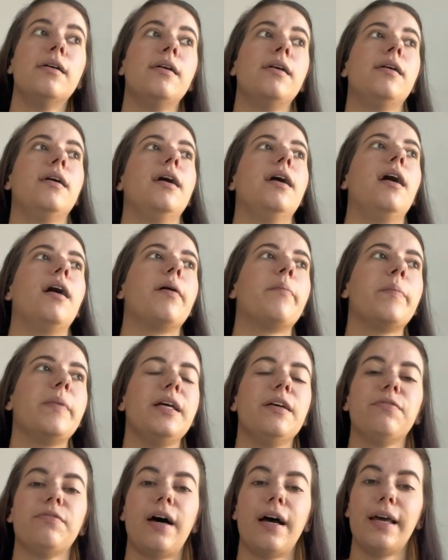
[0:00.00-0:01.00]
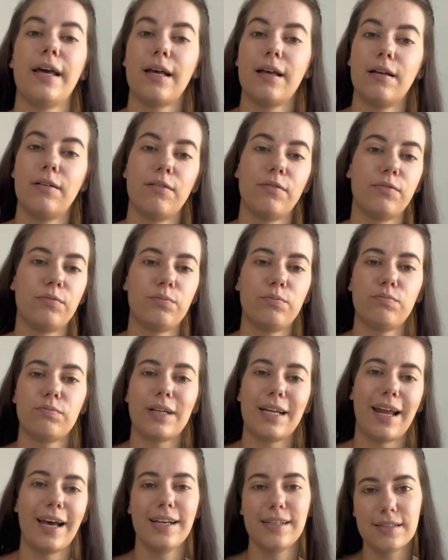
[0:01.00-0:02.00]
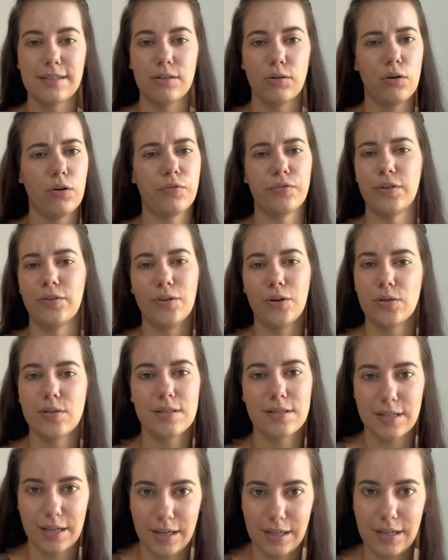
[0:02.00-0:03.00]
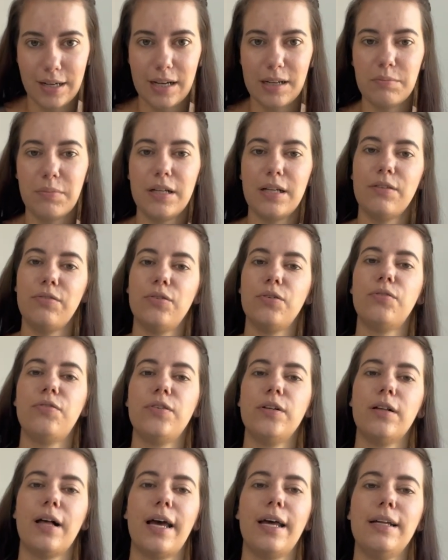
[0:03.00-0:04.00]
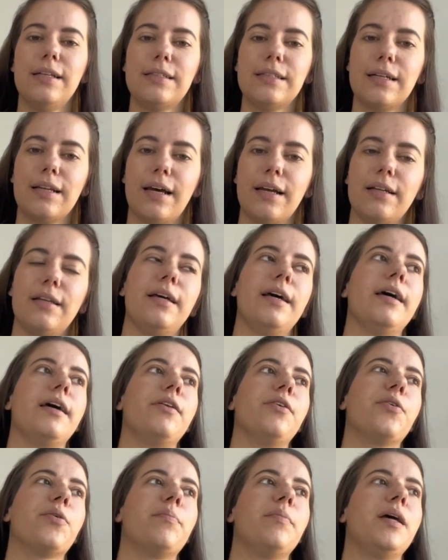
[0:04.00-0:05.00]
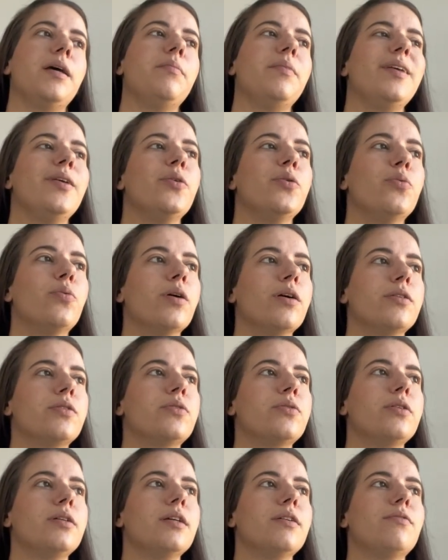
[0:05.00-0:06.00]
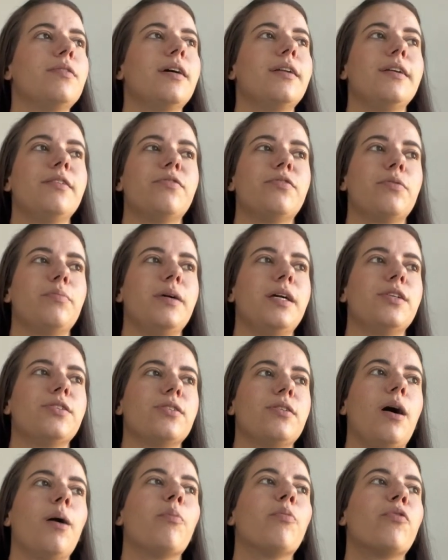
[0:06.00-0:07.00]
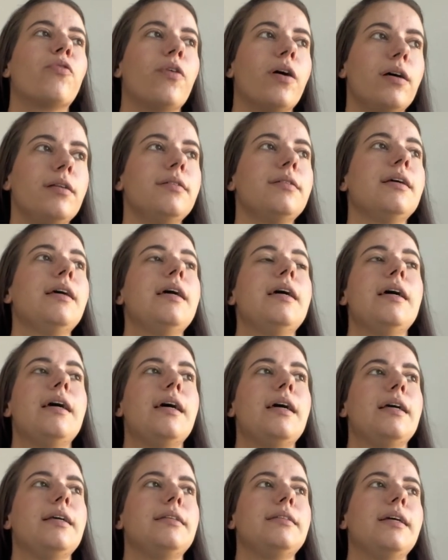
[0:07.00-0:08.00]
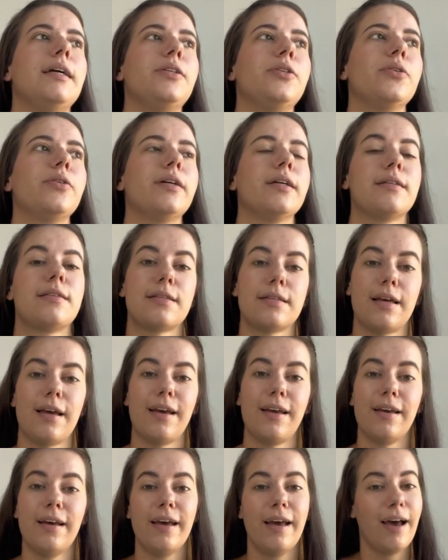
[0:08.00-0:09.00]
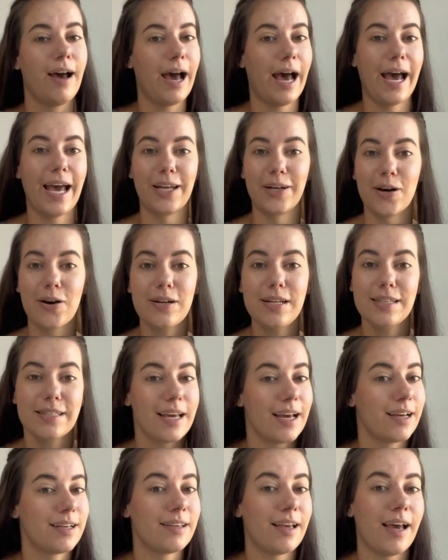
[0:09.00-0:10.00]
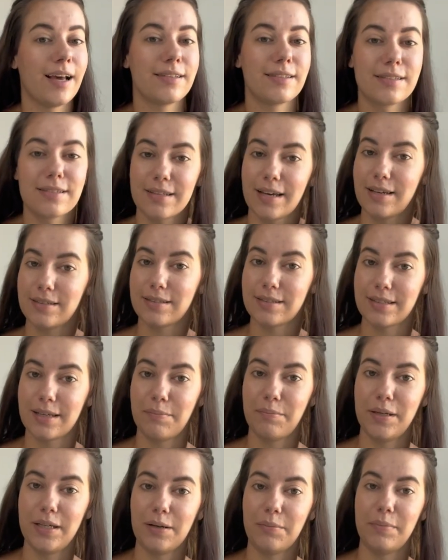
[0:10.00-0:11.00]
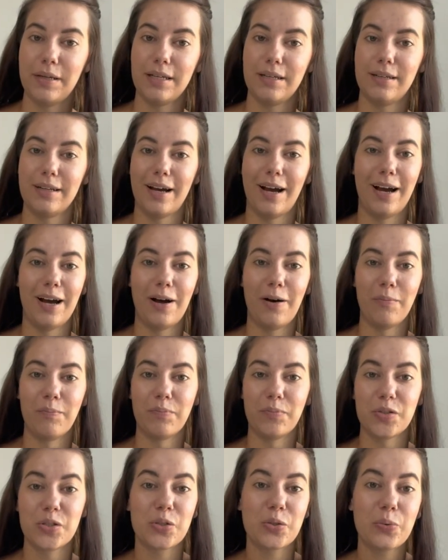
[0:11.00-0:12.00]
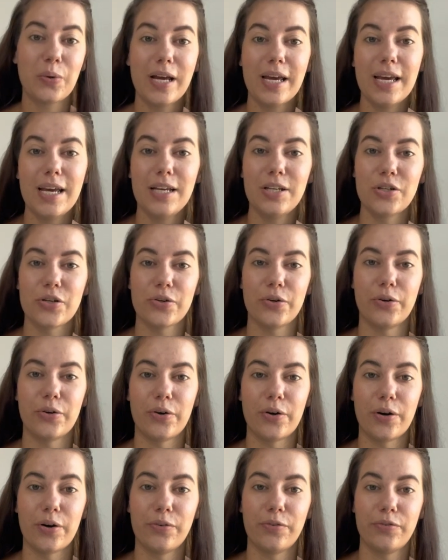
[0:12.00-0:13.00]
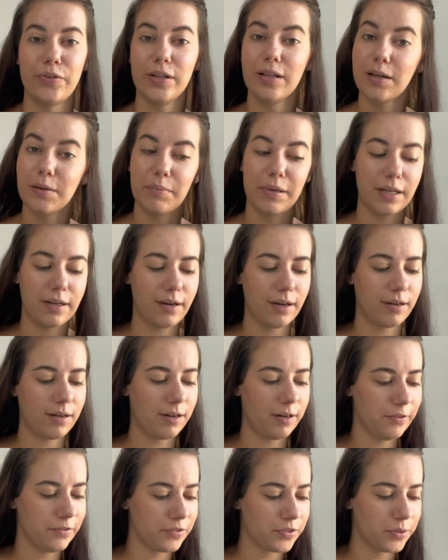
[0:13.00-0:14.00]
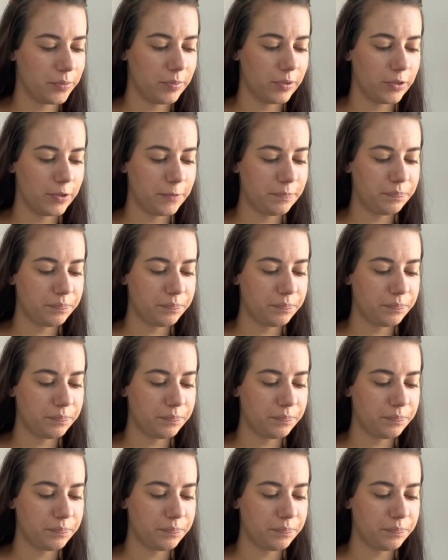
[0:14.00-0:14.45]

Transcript: Clients often don't say that, but if you feel anything like that, or maybe you want to give that information up front, is that you can say, I know these exercises can be a bit strange or feel a bit uncomfortable.